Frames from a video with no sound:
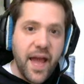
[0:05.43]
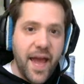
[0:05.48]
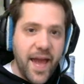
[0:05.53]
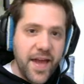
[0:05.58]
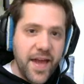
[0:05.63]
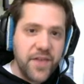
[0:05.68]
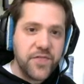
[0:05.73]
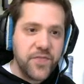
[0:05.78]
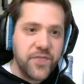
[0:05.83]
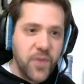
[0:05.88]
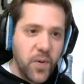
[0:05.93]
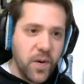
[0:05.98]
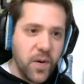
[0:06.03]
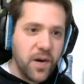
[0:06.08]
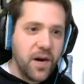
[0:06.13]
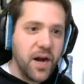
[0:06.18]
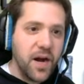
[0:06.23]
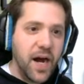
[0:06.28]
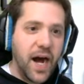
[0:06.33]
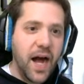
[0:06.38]

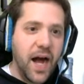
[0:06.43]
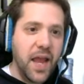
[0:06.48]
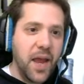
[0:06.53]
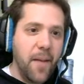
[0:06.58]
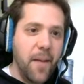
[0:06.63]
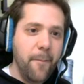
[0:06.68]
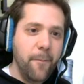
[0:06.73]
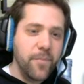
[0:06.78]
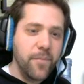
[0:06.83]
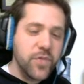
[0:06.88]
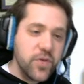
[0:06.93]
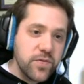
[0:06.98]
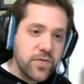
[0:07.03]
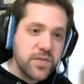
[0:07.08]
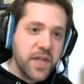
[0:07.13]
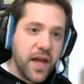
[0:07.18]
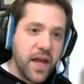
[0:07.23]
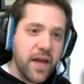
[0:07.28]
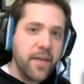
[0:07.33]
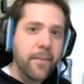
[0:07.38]
A4 on
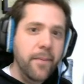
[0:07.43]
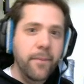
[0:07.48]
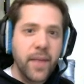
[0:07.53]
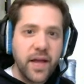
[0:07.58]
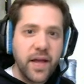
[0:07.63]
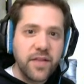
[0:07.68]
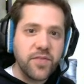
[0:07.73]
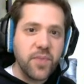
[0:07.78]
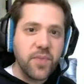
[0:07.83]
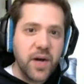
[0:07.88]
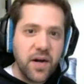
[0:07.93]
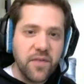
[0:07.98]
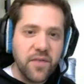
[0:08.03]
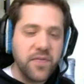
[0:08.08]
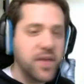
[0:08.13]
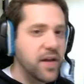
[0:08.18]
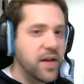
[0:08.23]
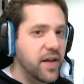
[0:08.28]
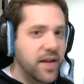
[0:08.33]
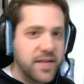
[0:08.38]
Tuesday, May 12th.
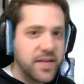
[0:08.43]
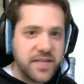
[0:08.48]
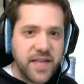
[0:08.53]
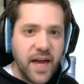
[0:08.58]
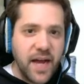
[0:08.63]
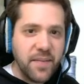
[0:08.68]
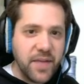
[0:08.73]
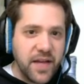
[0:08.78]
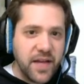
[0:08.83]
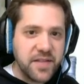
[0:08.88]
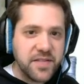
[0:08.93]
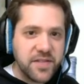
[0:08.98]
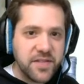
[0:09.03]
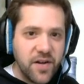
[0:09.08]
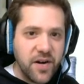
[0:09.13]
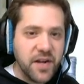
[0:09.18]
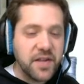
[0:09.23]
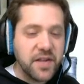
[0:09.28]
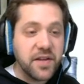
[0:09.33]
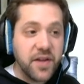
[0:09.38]
It's time to get
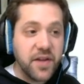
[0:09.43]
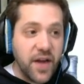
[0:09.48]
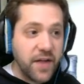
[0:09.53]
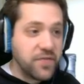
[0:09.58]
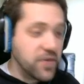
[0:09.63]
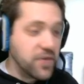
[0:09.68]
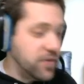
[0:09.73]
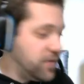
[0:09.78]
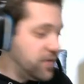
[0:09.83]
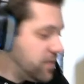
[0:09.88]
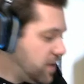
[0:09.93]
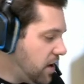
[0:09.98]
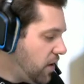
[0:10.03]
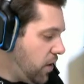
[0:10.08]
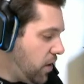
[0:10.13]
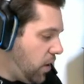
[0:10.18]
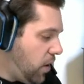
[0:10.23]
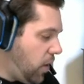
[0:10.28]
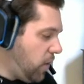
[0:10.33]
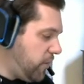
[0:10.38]
started. Good afternoon.
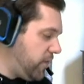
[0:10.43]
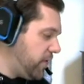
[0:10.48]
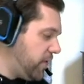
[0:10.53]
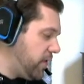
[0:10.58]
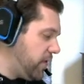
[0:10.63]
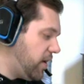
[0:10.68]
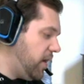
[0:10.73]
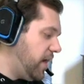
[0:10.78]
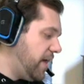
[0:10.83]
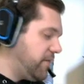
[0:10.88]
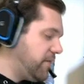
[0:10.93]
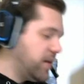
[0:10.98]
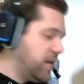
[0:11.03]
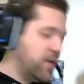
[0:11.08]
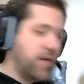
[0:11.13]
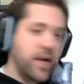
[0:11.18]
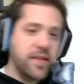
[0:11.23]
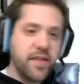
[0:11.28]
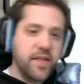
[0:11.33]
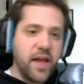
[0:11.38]
Hopefully you're all having a
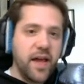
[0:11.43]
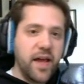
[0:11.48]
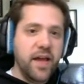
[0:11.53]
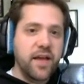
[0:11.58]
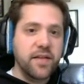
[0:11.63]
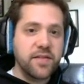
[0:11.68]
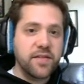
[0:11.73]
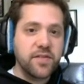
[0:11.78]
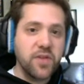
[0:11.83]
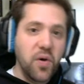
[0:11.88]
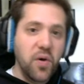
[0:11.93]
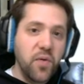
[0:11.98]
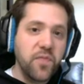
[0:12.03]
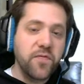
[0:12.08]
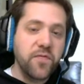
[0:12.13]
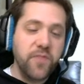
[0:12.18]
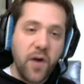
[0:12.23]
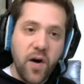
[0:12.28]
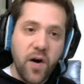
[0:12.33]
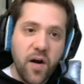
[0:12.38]
great day so
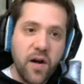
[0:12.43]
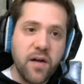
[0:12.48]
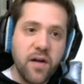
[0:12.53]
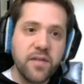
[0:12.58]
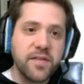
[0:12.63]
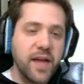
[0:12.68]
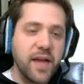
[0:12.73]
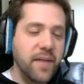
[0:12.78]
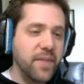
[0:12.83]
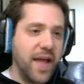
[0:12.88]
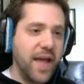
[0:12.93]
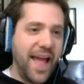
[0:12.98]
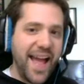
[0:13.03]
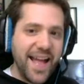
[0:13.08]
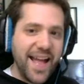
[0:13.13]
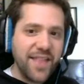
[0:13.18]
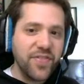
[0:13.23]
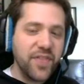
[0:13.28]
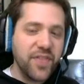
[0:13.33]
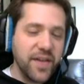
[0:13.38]
far. Time to
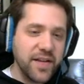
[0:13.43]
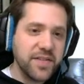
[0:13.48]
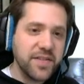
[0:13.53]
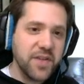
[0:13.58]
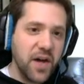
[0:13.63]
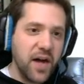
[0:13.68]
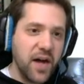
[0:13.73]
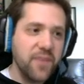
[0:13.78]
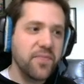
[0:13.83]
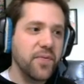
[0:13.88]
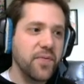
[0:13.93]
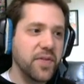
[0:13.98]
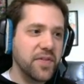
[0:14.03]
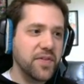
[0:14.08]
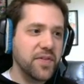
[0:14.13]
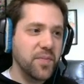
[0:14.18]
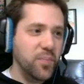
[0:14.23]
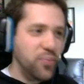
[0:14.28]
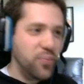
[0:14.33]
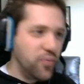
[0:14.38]
end things off with
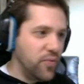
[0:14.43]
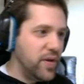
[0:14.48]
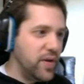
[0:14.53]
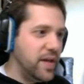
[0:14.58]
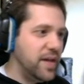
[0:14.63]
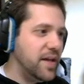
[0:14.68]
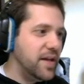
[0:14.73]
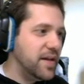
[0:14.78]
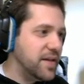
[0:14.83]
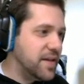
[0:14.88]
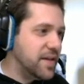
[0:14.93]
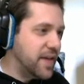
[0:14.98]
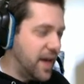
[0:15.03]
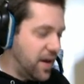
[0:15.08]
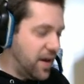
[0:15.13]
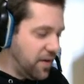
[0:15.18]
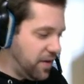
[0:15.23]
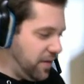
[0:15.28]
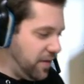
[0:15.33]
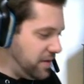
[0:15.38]
some
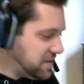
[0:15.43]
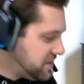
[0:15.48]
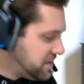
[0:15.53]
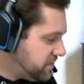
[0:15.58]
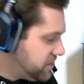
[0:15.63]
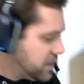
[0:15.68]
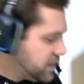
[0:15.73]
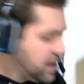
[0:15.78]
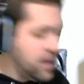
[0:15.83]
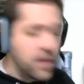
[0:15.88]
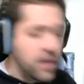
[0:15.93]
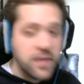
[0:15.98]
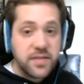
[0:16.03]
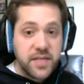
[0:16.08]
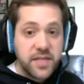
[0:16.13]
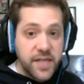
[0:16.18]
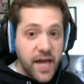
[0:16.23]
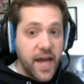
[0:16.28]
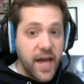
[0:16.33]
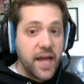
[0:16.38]
pre-calculus.
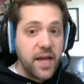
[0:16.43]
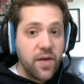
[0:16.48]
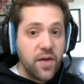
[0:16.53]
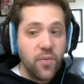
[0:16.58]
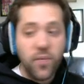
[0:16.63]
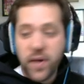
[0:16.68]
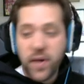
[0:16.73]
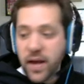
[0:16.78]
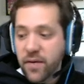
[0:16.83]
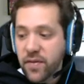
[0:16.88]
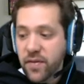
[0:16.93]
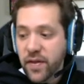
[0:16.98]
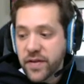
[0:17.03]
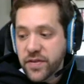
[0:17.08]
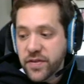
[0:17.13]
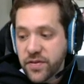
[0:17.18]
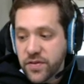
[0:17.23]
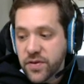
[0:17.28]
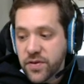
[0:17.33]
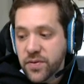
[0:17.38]
Today, what I would like
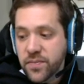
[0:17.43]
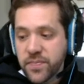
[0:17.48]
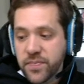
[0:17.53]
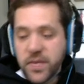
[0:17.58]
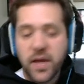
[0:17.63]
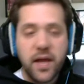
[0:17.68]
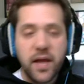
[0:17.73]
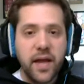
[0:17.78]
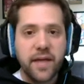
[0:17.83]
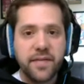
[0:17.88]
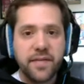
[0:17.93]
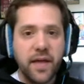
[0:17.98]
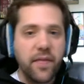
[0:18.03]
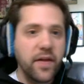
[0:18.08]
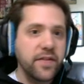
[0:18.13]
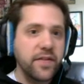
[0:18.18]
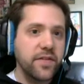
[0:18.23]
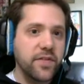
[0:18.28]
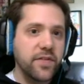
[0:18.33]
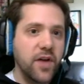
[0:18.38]
to do is I'd
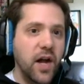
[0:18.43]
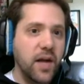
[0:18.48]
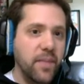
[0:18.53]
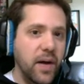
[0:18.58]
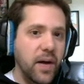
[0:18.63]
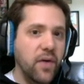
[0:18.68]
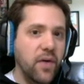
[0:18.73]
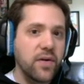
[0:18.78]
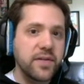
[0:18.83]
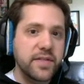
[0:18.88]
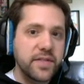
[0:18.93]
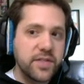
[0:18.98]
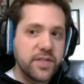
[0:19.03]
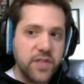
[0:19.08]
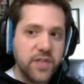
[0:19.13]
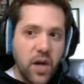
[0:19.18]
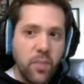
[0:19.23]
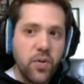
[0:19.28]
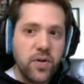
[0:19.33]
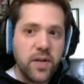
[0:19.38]
like to talk about
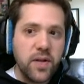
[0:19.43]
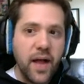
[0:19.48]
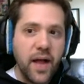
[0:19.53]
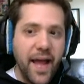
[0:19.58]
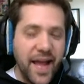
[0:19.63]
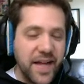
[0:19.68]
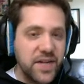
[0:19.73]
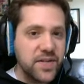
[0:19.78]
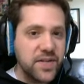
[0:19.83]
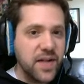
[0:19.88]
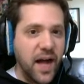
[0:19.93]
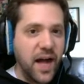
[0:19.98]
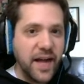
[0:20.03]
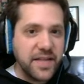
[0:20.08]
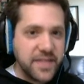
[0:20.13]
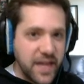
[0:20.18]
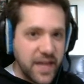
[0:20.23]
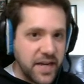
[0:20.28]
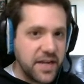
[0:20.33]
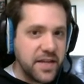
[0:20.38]
double angle
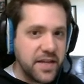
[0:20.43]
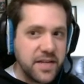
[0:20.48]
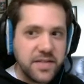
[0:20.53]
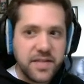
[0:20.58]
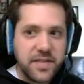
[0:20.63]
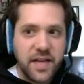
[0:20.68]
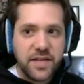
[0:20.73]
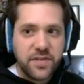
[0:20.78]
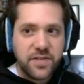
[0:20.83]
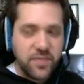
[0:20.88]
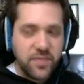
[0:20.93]
identities as it